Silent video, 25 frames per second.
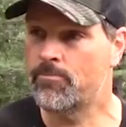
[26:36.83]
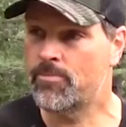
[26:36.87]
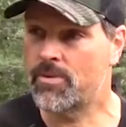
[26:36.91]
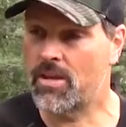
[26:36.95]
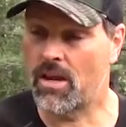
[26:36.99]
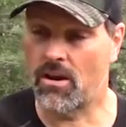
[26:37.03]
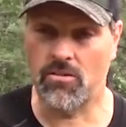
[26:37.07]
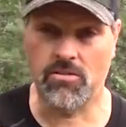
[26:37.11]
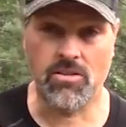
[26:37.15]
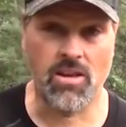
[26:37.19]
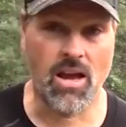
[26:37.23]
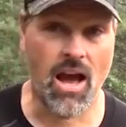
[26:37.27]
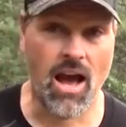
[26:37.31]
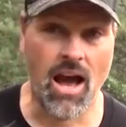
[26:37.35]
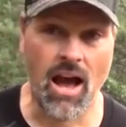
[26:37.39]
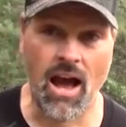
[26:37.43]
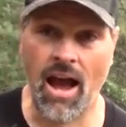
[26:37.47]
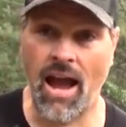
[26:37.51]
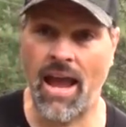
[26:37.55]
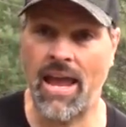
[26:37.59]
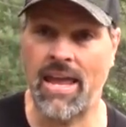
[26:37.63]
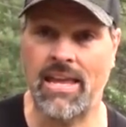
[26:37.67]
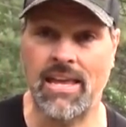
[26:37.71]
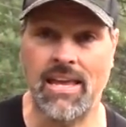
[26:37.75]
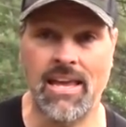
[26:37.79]
There's
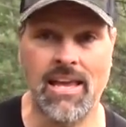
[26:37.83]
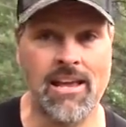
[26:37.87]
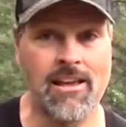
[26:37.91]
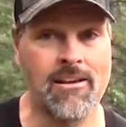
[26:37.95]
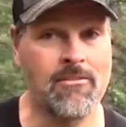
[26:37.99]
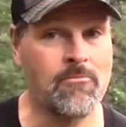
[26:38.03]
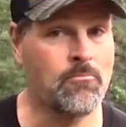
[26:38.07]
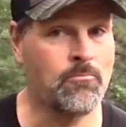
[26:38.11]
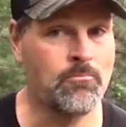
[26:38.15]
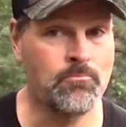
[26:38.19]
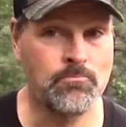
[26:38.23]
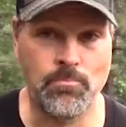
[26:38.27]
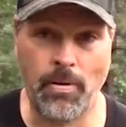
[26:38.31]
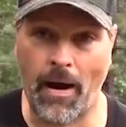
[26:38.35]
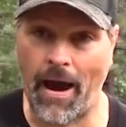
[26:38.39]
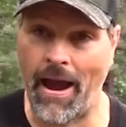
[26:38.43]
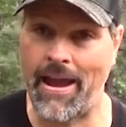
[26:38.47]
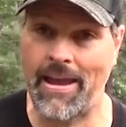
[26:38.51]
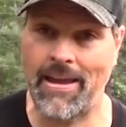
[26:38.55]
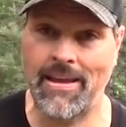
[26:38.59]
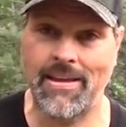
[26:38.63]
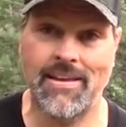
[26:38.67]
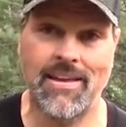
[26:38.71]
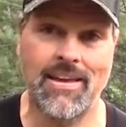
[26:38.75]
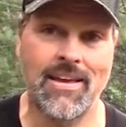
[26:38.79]
hiking,
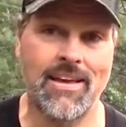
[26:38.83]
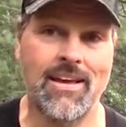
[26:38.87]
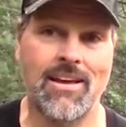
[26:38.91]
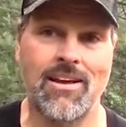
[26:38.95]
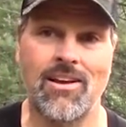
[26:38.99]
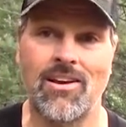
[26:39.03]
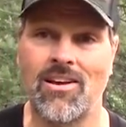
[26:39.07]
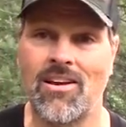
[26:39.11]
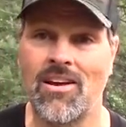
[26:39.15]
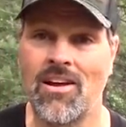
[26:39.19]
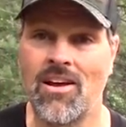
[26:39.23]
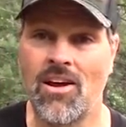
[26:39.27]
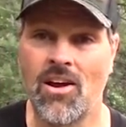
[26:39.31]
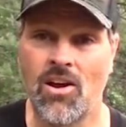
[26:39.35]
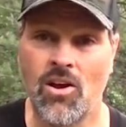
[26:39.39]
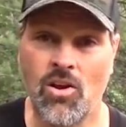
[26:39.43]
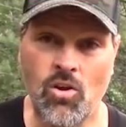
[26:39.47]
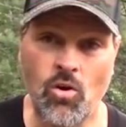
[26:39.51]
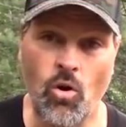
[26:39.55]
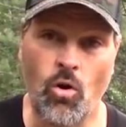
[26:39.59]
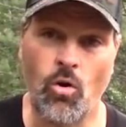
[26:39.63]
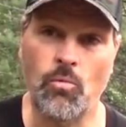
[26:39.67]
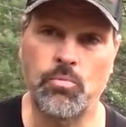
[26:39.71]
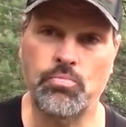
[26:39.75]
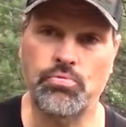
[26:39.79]
biking,
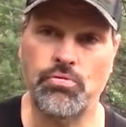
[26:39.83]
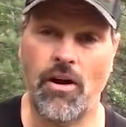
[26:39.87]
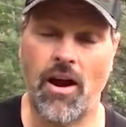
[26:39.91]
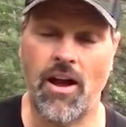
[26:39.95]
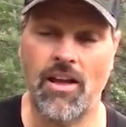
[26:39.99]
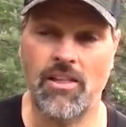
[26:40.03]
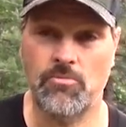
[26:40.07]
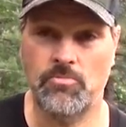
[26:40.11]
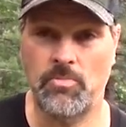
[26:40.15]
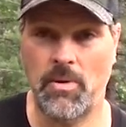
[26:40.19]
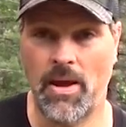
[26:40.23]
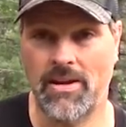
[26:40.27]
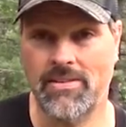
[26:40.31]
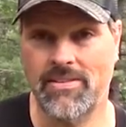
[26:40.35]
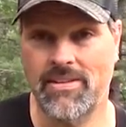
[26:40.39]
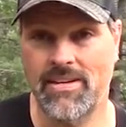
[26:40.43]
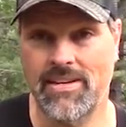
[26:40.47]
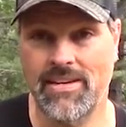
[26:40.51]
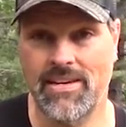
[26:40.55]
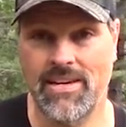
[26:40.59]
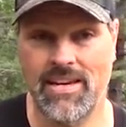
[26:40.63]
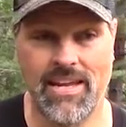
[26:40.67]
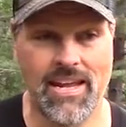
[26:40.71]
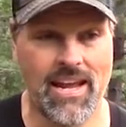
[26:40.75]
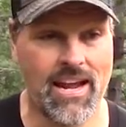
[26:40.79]
gold
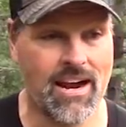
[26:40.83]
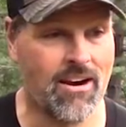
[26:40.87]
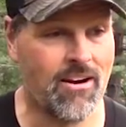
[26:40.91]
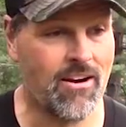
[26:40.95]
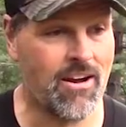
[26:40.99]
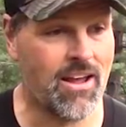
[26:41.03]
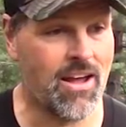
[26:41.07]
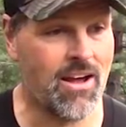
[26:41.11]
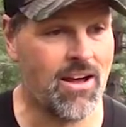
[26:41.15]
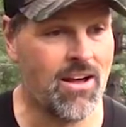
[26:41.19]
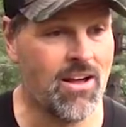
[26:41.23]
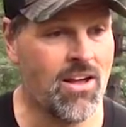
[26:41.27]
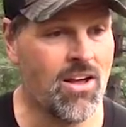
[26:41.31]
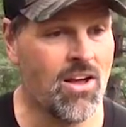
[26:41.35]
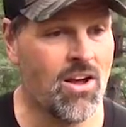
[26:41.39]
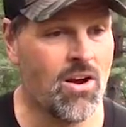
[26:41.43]
prospecting in the area.